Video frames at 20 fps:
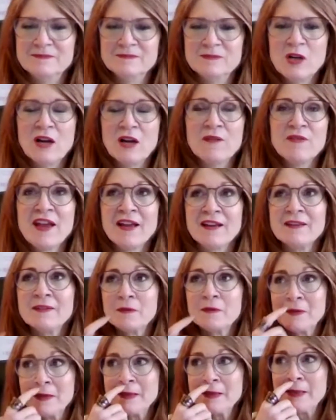Well, that
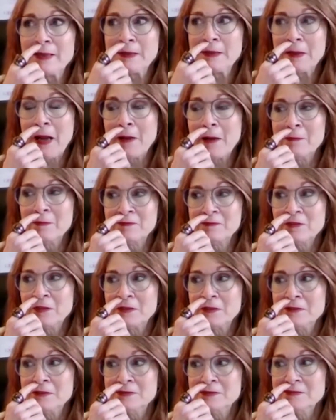is really
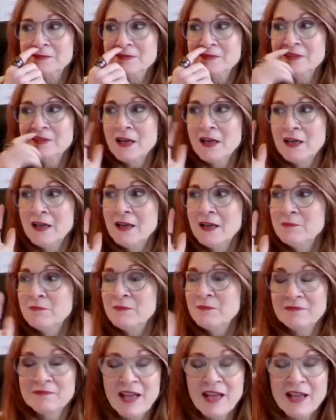helpful.
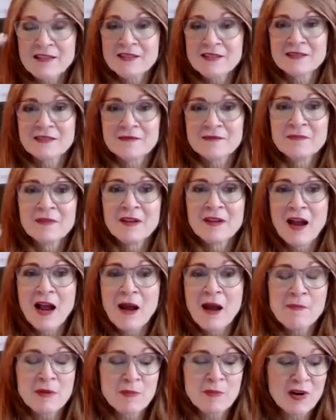That's
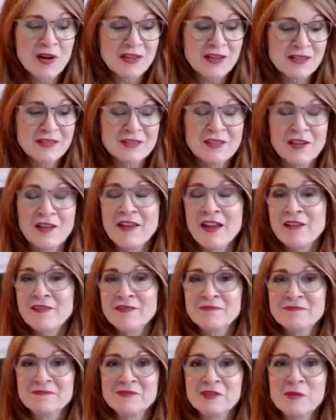I'm going to process all that
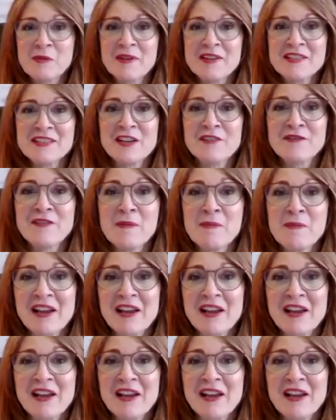for myself.